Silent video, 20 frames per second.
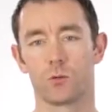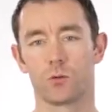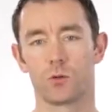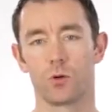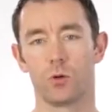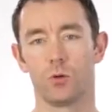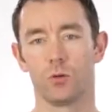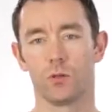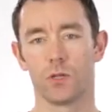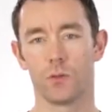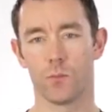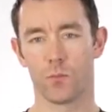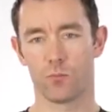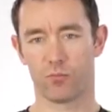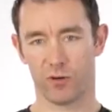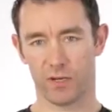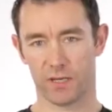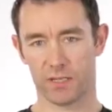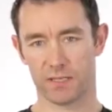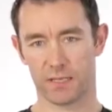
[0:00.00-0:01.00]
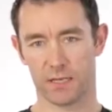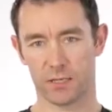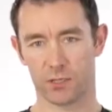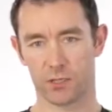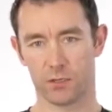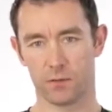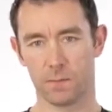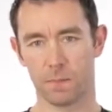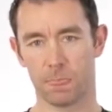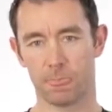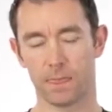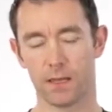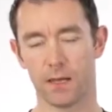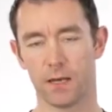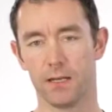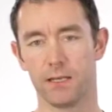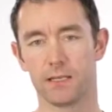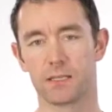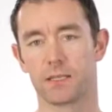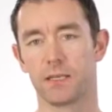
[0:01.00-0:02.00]
would call them a brick session,
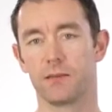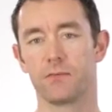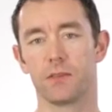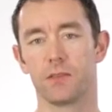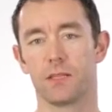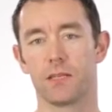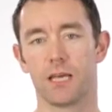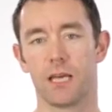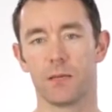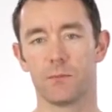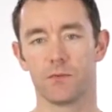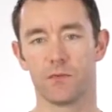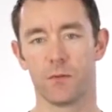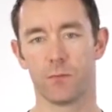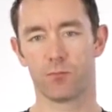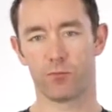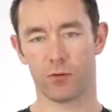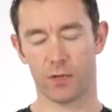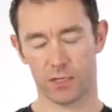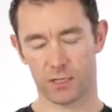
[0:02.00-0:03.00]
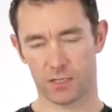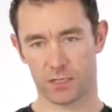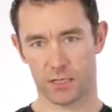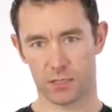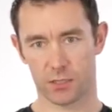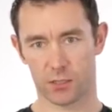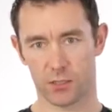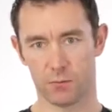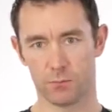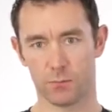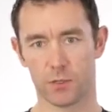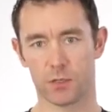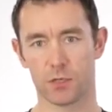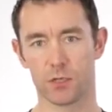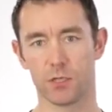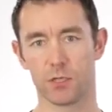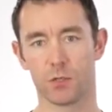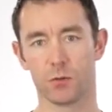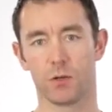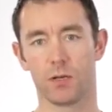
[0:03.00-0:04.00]
and it's given the name of a brick session
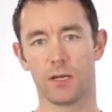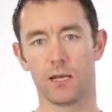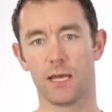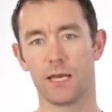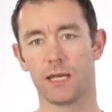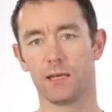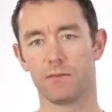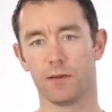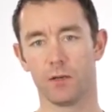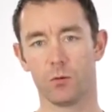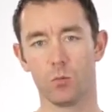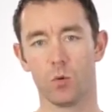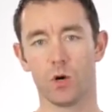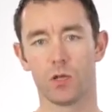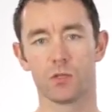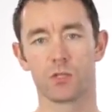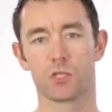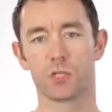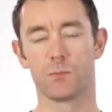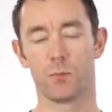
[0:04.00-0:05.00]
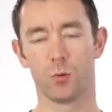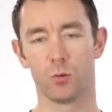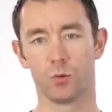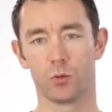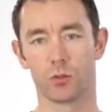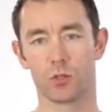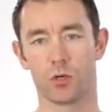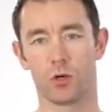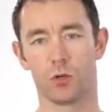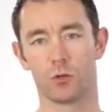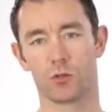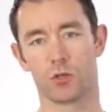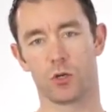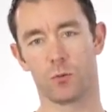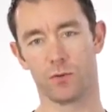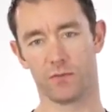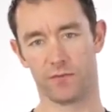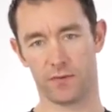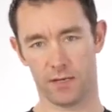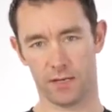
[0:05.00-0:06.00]
because you're layering one sport on
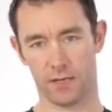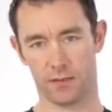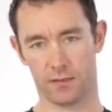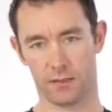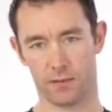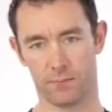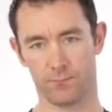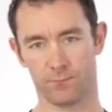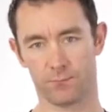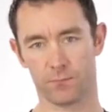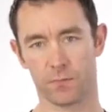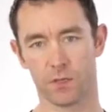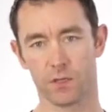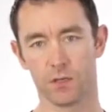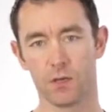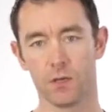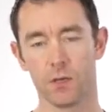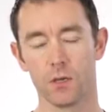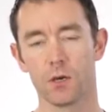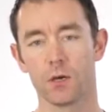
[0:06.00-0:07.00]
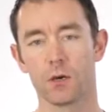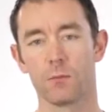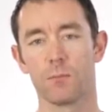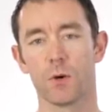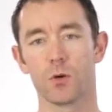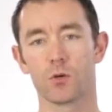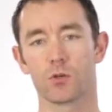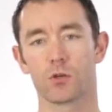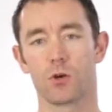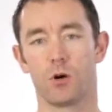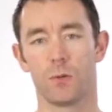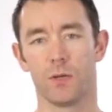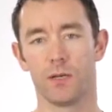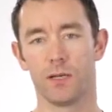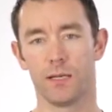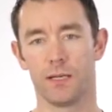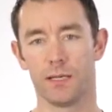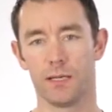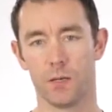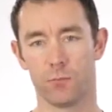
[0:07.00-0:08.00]
top of another. Most
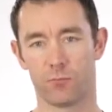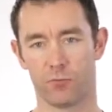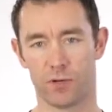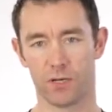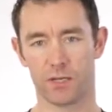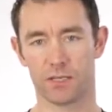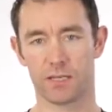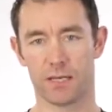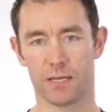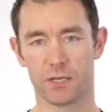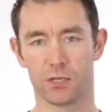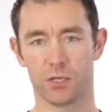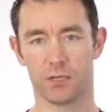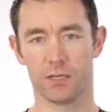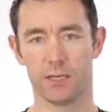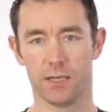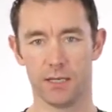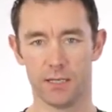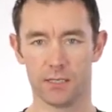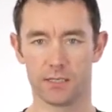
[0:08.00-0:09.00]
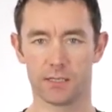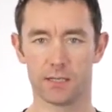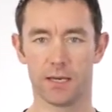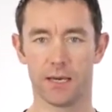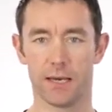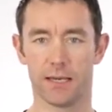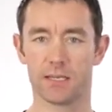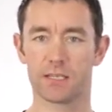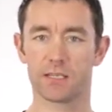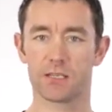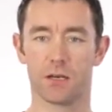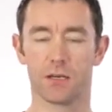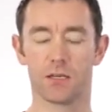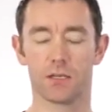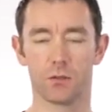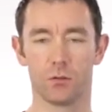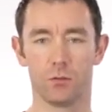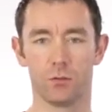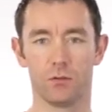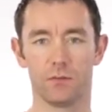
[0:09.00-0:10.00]
commonly, a brick session is a
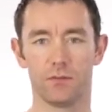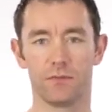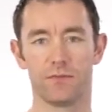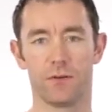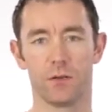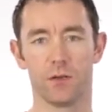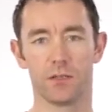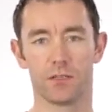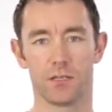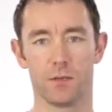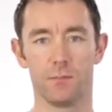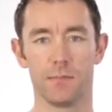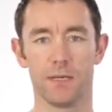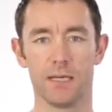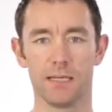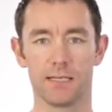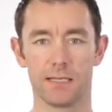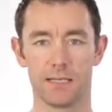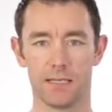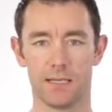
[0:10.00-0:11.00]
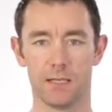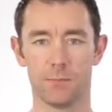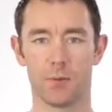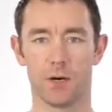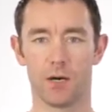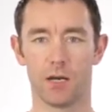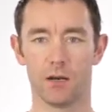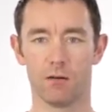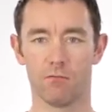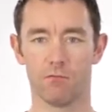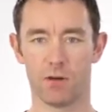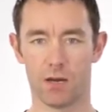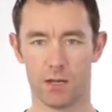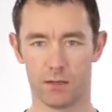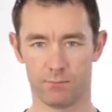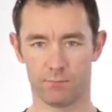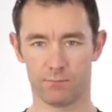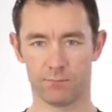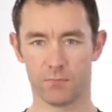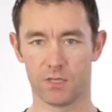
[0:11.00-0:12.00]
cycle followed immediately by a
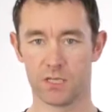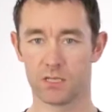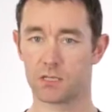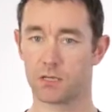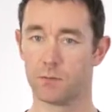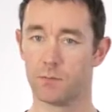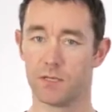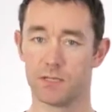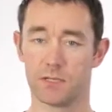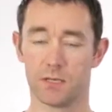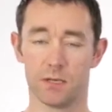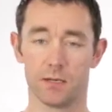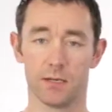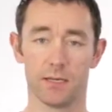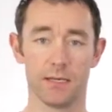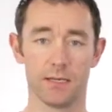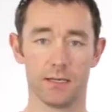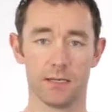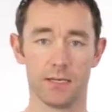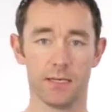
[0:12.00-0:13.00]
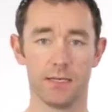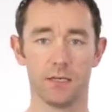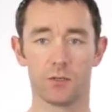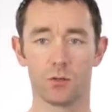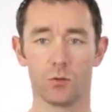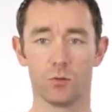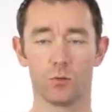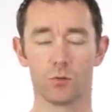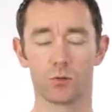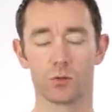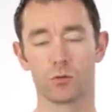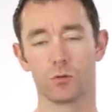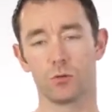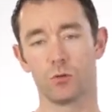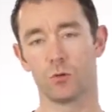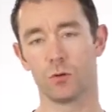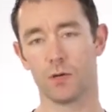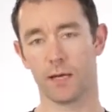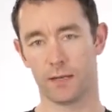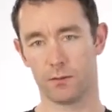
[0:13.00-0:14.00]
run. This can be done either indoors
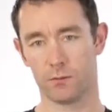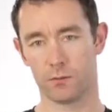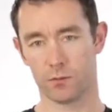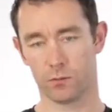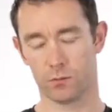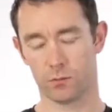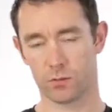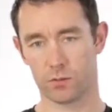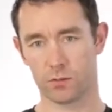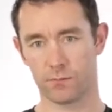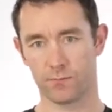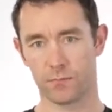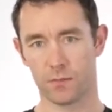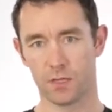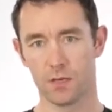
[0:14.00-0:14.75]
or outdoors.